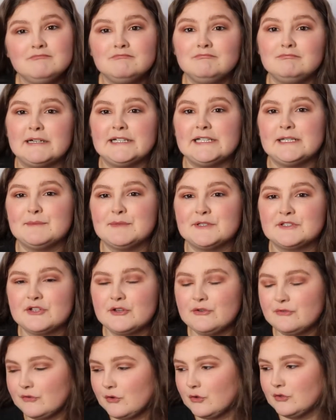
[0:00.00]
My name is
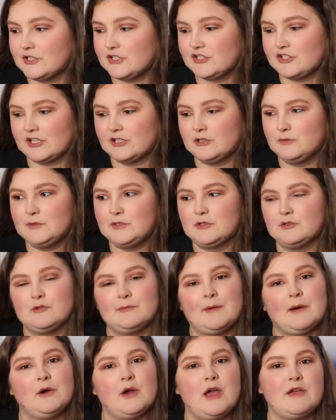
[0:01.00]
Soph. On this channel we talk
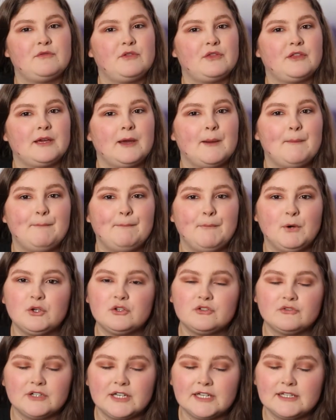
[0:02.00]
about everything
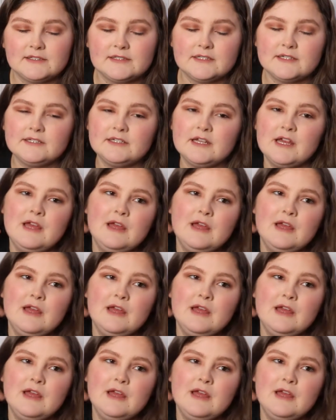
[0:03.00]
books related